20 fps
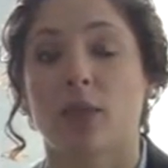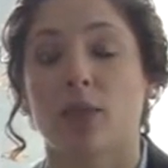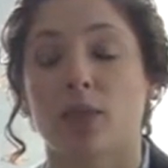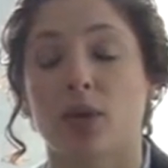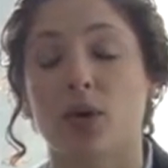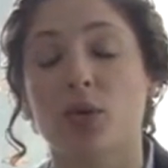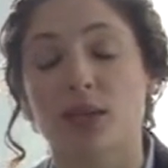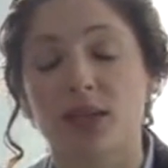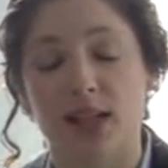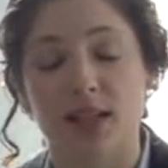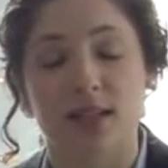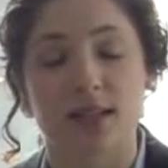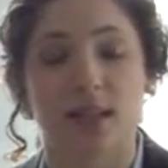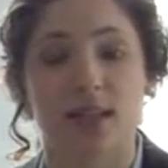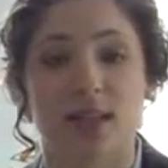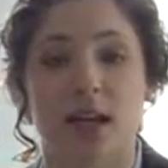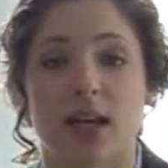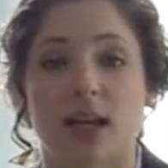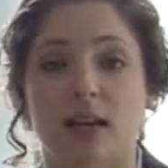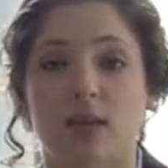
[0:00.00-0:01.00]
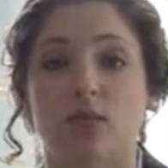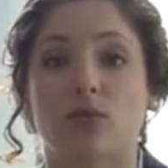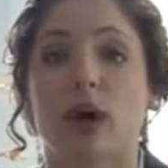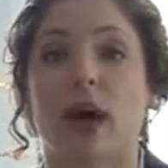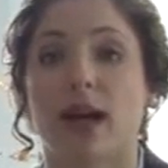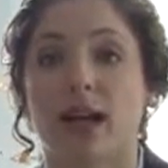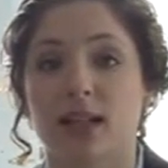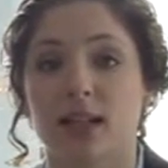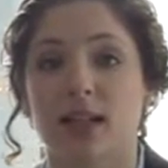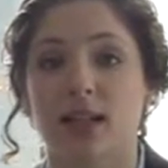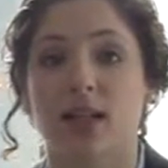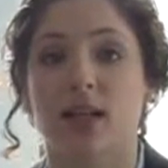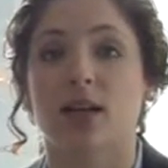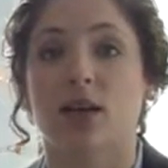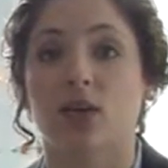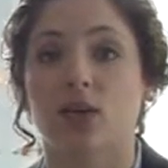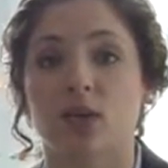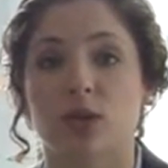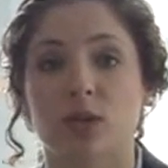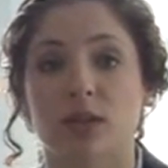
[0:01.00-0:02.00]
protests and riots, and
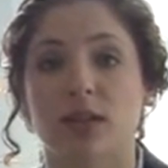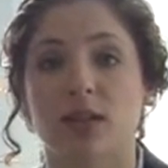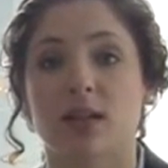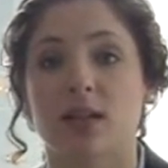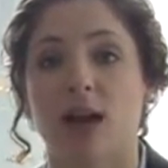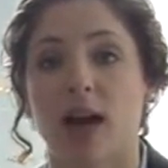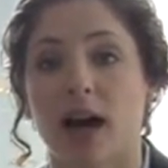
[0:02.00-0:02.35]
ultimately